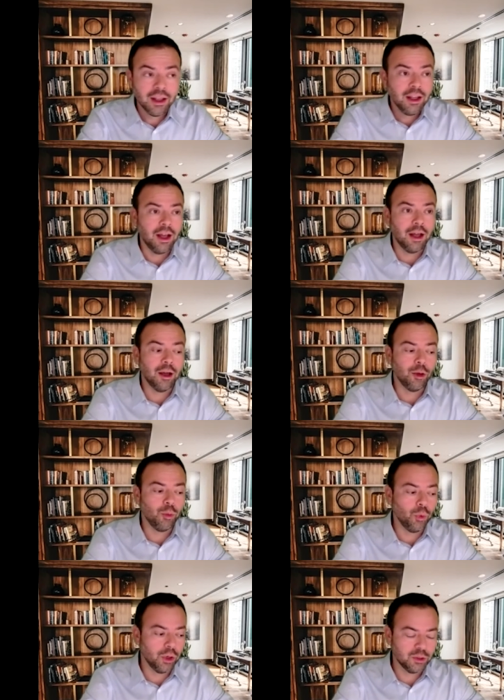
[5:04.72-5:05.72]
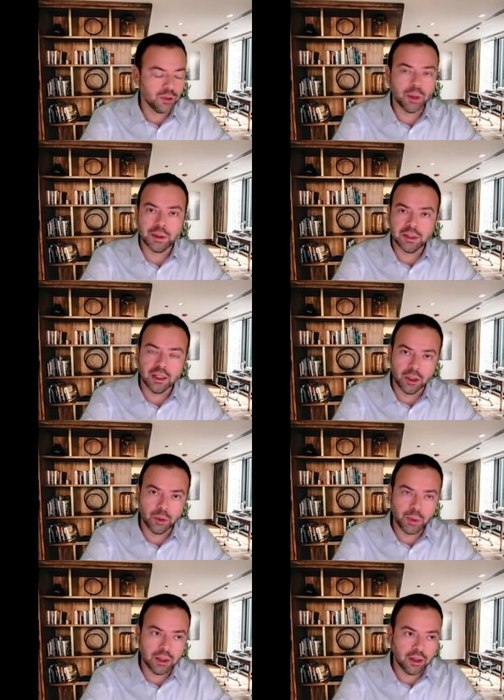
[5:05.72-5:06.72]
Um, we're experimenting a little
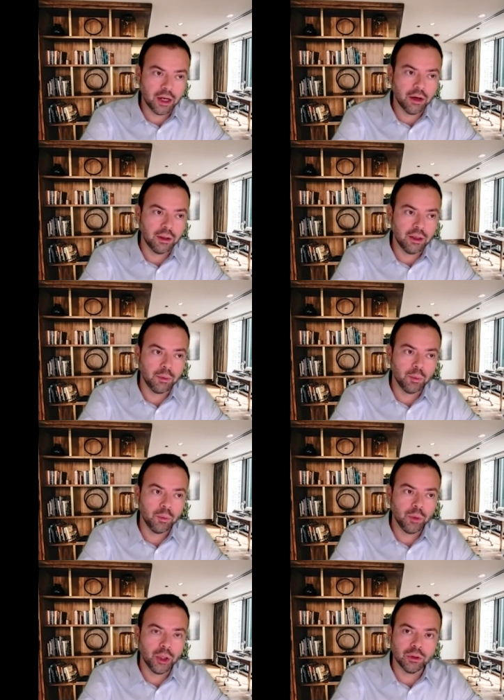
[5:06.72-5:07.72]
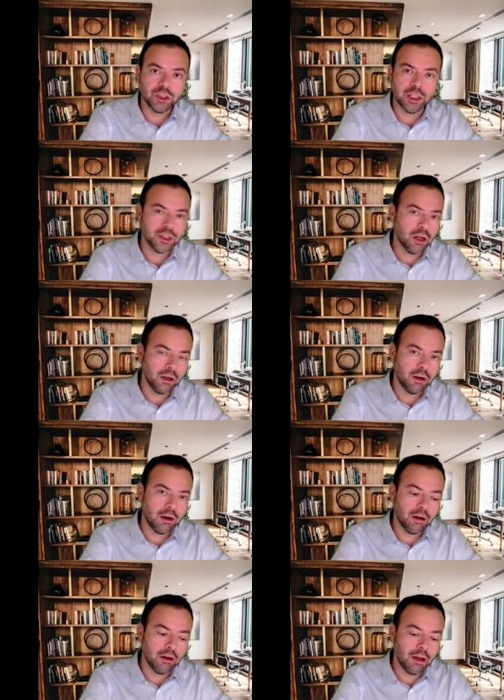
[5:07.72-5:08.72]
bit there and, and you know, changing our,
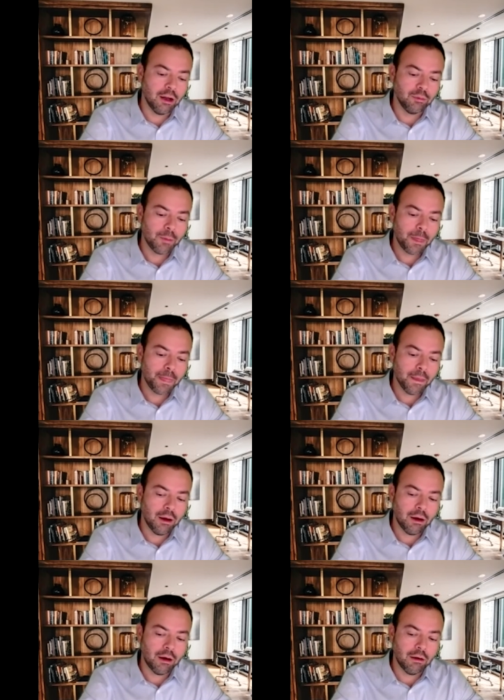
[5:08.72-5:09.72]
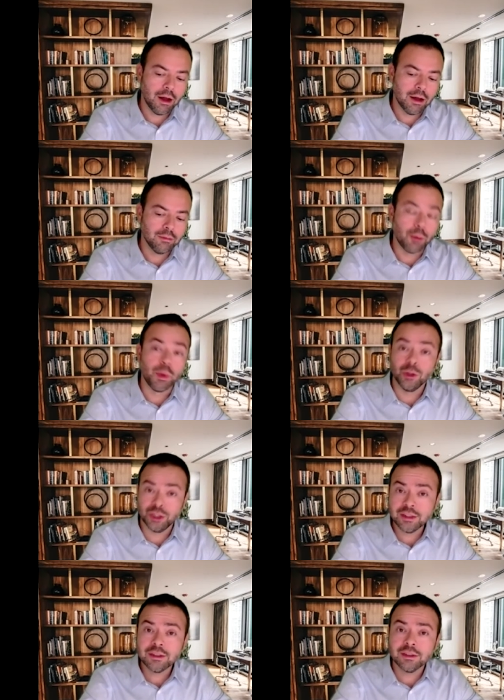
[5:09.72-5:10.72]
our, um, our uh,
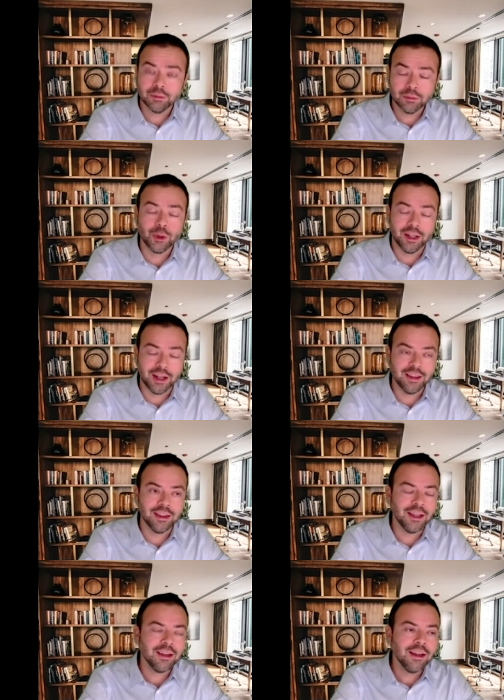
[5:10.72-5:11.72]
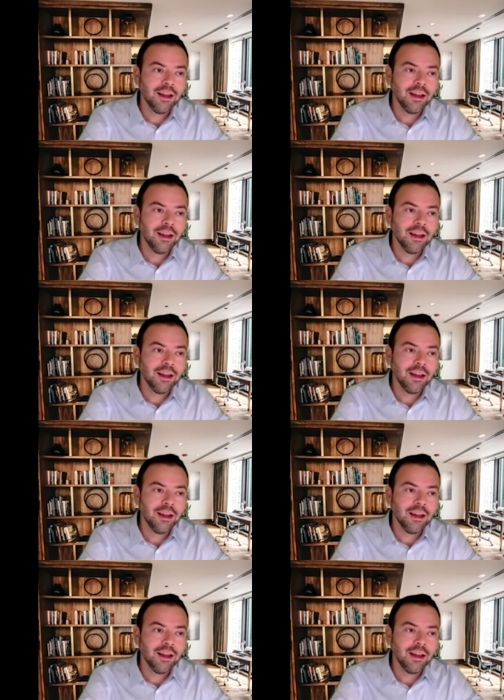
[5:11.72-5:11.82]
approaches more than anything.